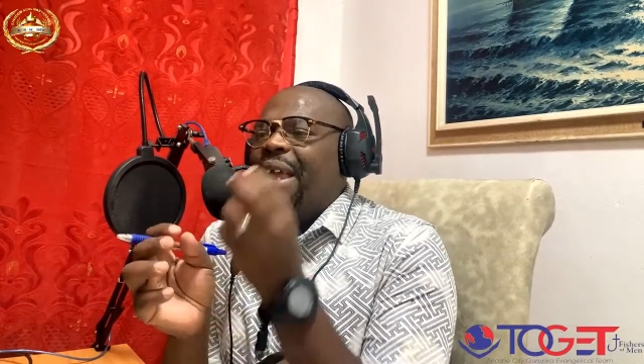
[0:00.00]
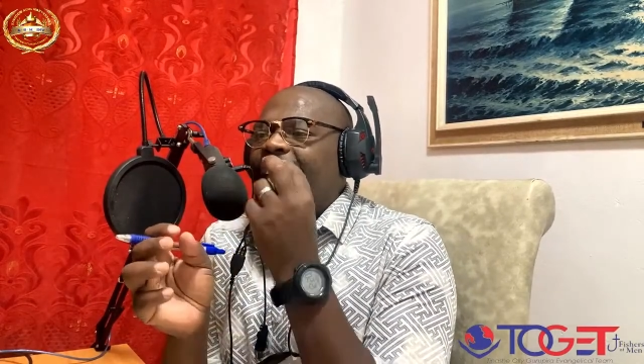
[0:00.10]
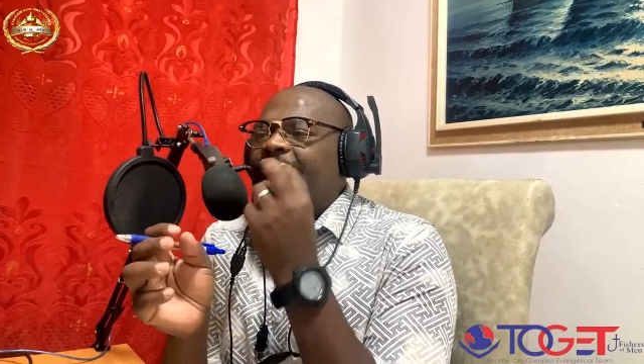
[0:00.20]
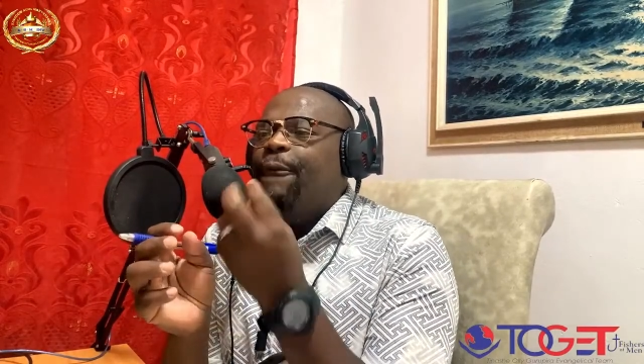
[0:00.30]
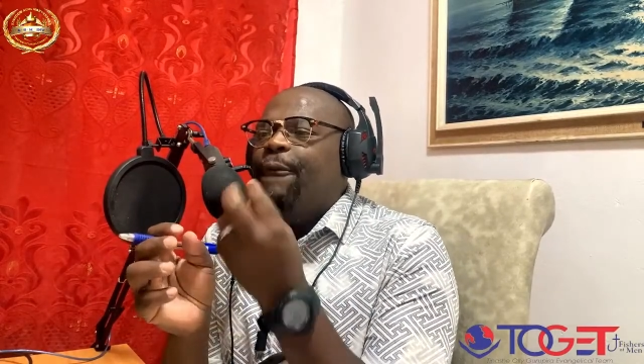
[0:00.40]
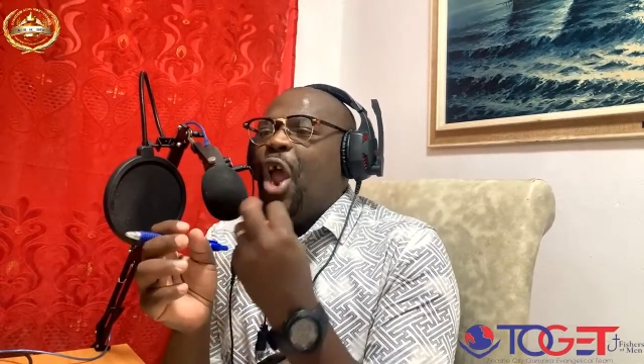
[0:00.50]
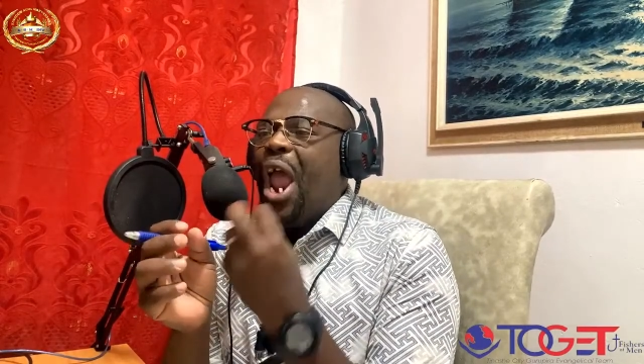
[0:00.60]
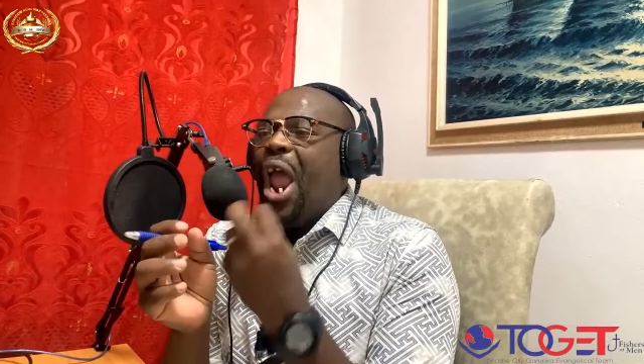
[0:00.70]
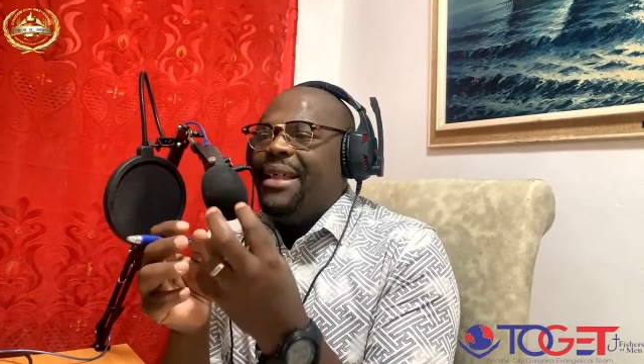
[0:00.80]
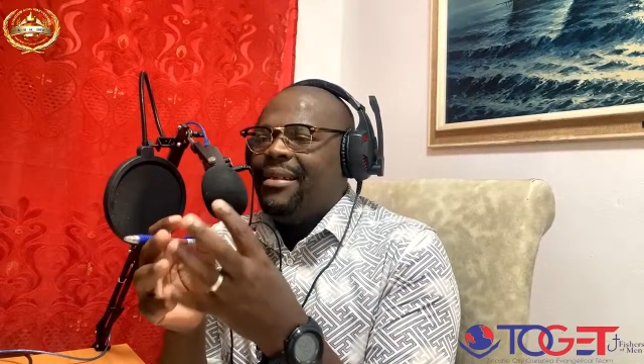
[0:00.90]
evil
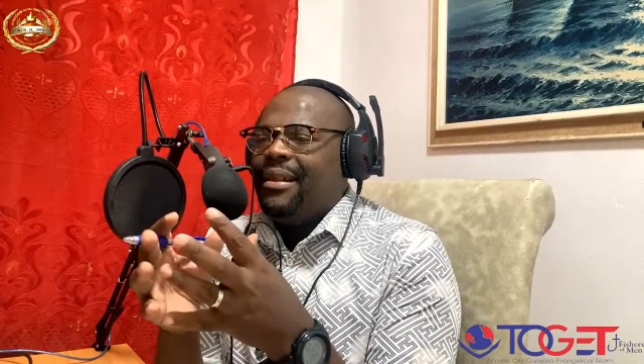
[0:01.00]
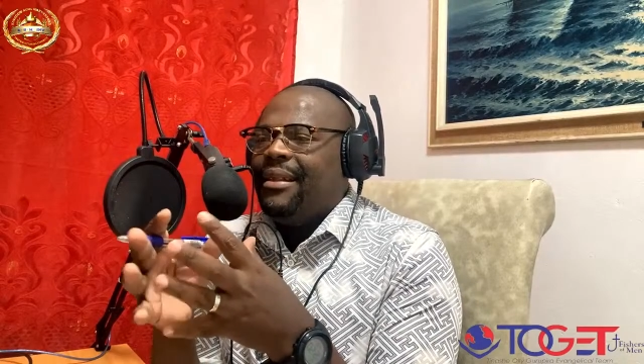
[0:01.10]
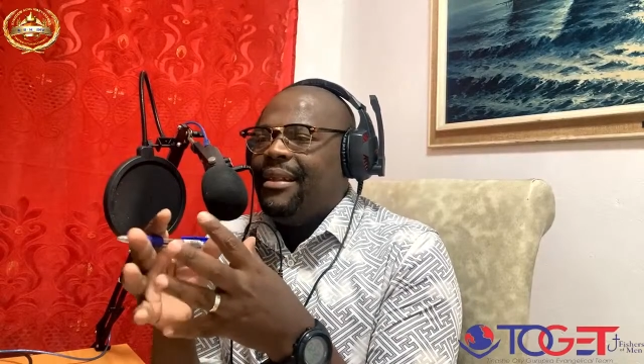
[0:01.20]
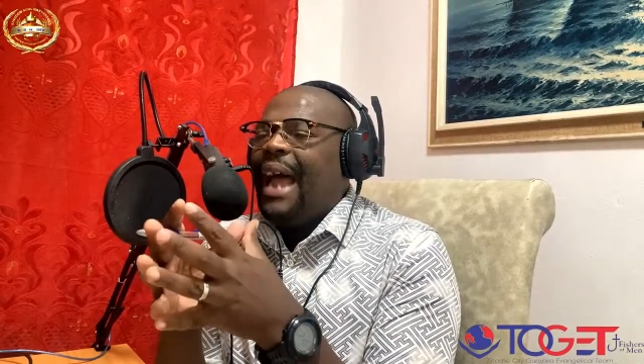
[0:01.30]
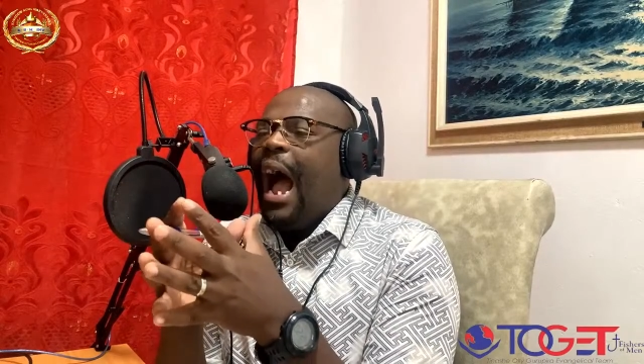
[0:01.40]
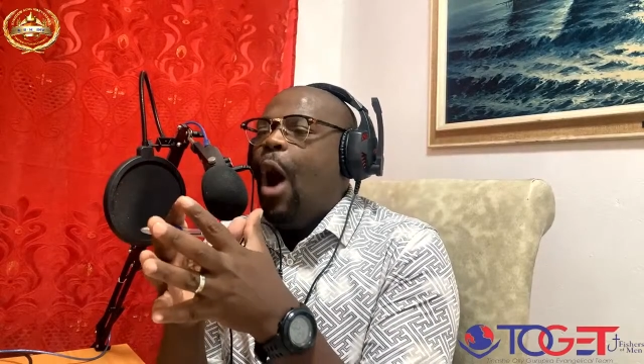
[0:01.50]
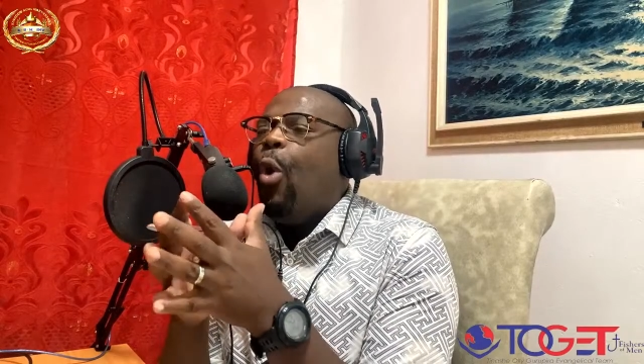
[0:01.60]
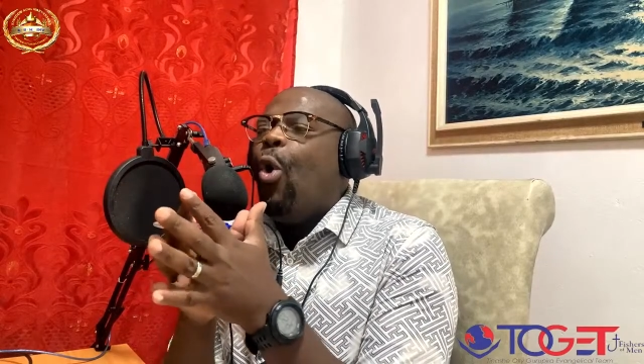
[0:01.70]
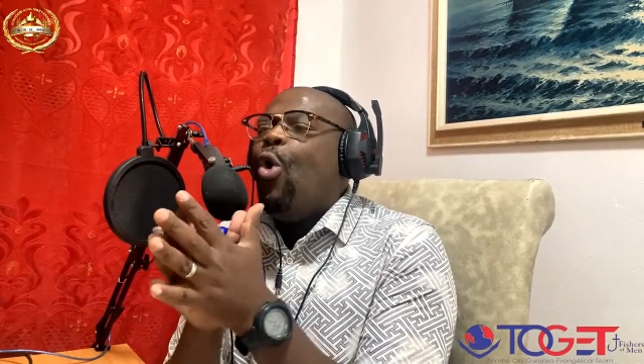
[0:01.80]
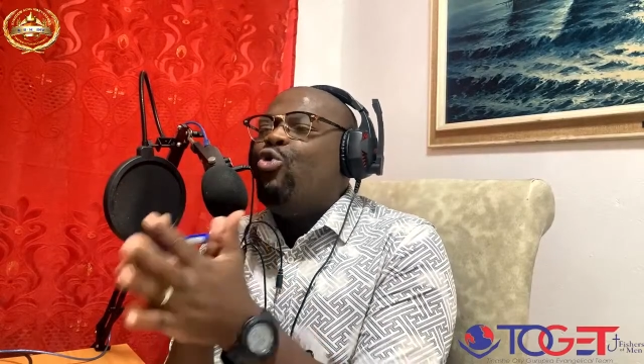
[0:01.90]
hands that are
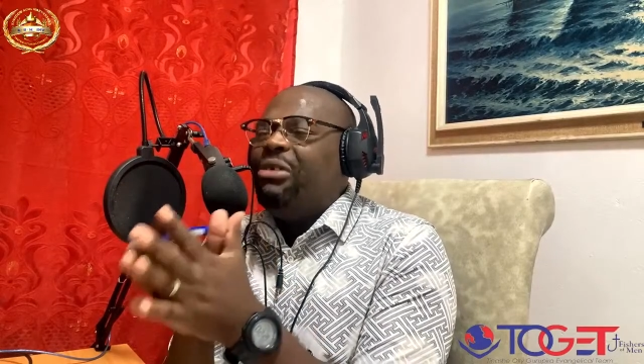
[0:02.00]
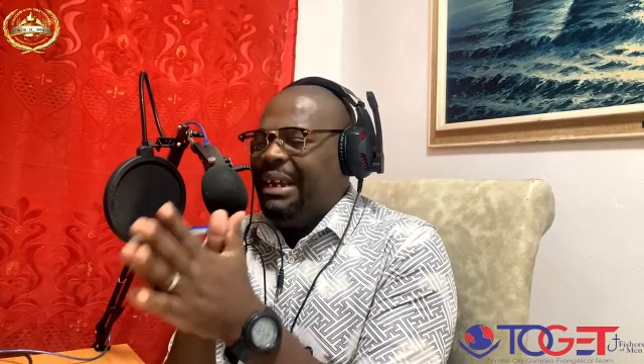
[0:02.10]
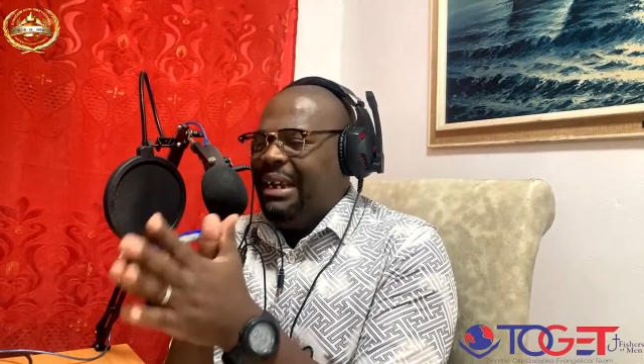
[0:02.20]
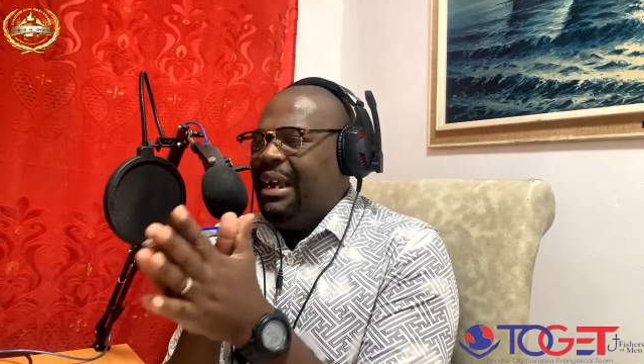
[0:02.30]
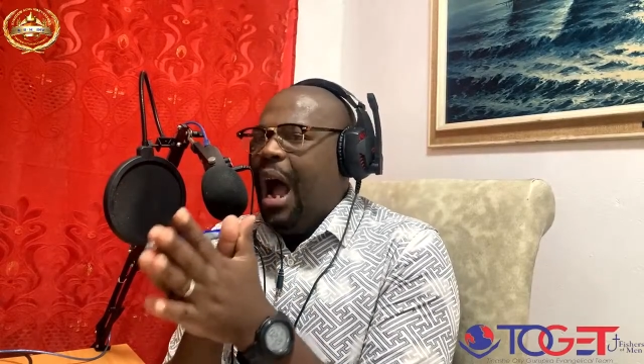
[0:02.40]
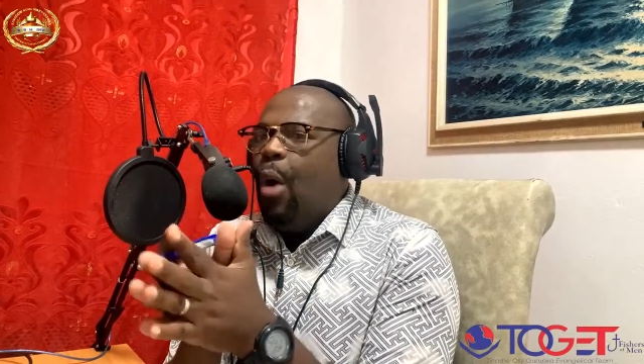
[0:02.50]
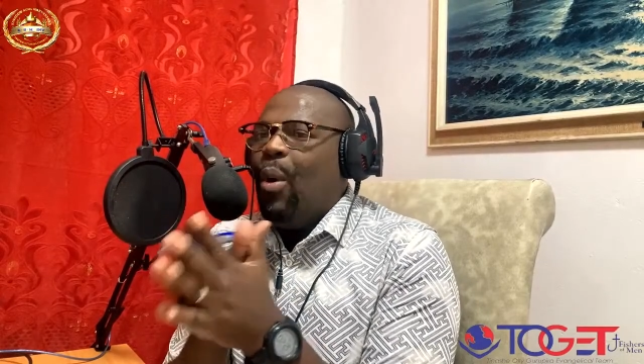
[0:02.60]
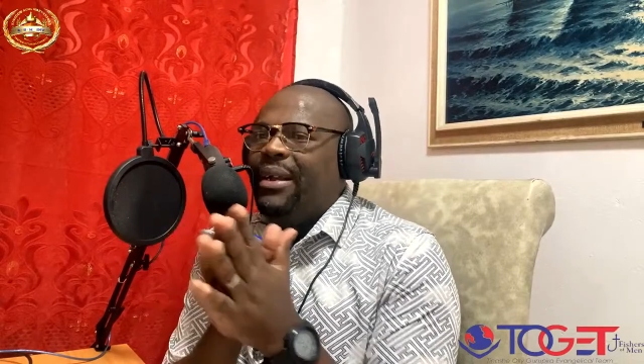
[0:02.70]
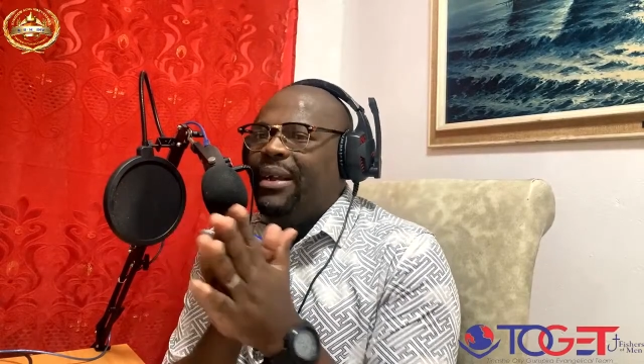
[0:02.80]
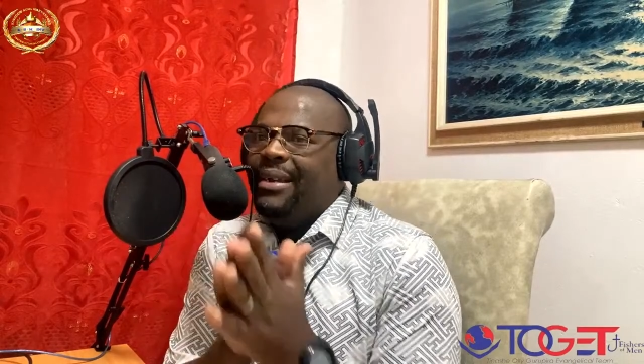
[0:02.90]
holding our
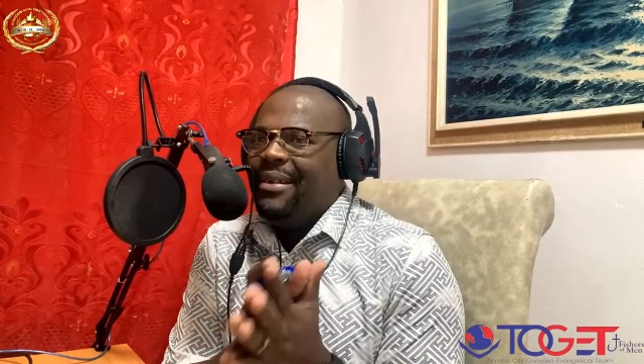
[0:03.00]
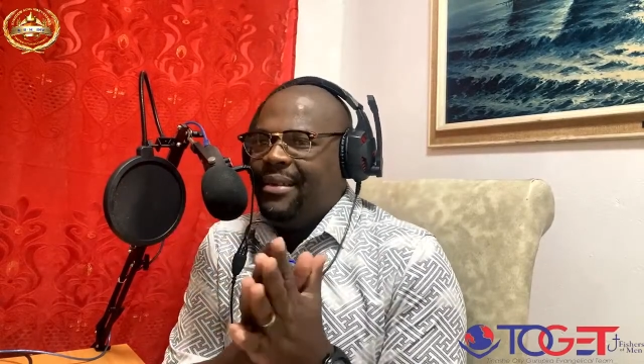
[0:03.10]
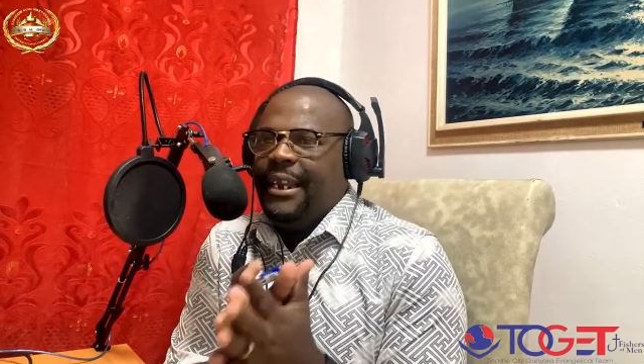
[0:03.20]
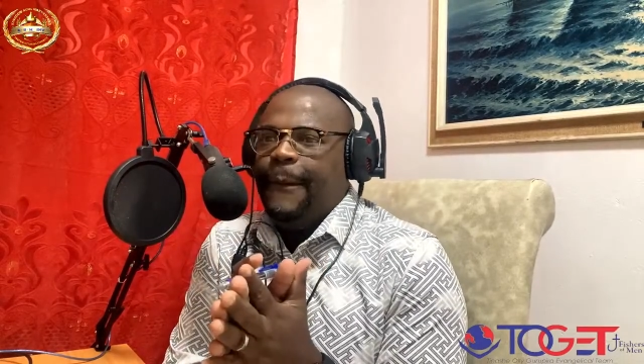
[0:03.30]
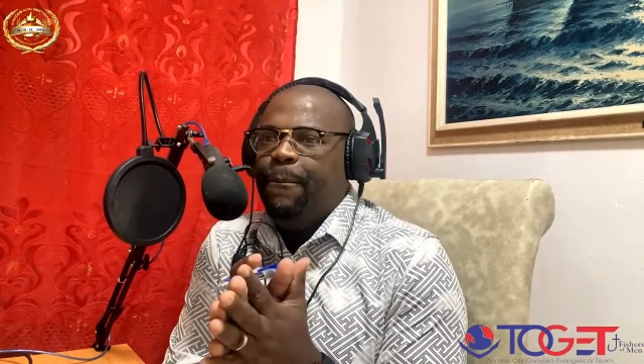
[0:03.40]
destiny.